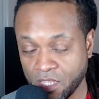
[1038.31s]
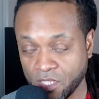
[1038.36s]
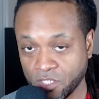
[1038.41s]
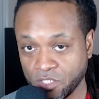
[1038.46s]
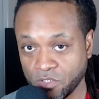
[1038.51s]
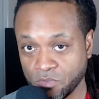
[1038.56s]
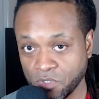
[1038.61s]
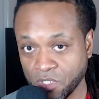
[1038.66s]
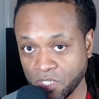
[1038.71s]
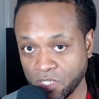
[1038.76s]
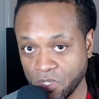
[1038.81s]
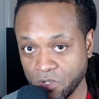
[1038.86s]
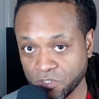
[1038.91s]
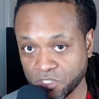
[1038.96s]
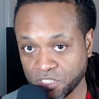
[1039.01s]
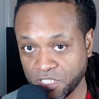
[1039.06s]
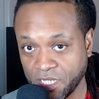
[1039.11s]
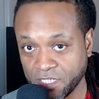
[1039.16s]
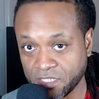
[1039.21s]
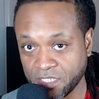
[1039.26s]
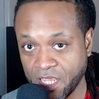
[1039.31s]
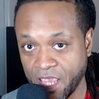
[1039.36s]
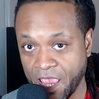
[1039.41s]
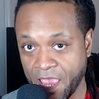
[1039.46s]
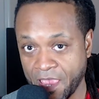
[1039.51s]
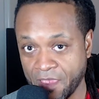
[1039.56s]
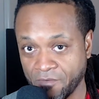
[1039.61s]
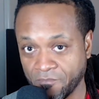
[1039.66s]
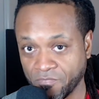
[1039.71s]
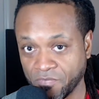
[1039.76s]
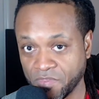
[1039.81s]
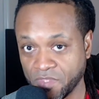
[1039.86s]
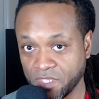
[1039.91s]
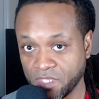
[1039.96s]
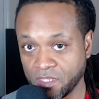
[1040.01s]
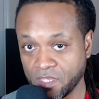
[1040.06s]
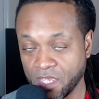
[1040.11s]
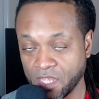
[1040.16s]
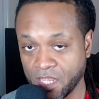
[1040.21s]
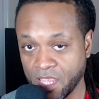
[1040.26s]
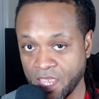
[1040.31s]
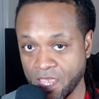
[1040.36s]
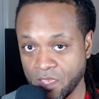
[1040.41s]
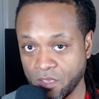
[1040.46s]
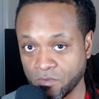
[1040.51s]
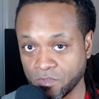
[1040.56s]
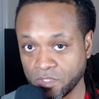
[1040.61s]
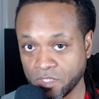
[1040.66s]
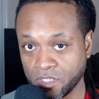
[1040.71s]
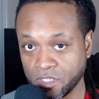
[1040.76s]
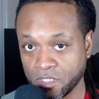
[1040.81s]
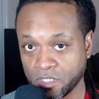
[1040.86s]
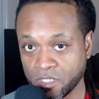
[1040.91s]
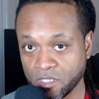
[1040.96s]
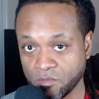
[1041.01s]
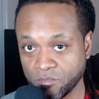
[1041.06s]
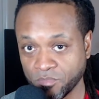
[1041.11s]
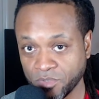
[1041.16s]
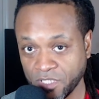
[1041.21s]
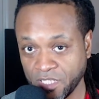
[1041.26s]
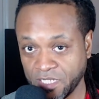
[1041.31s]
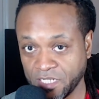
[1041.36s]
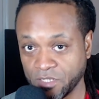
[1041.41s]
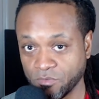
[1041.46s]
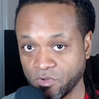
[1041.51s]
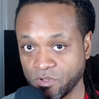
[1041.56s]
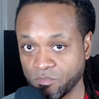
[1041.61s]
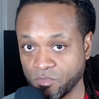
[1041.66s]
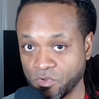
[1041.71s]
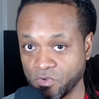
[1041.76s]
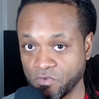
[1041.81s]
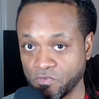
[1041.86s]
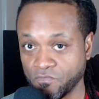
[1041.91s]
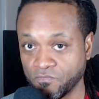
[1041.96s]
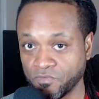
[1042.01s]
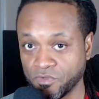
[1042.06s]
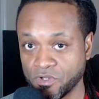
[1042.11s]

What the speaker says: you negotiate to have the account completely removed.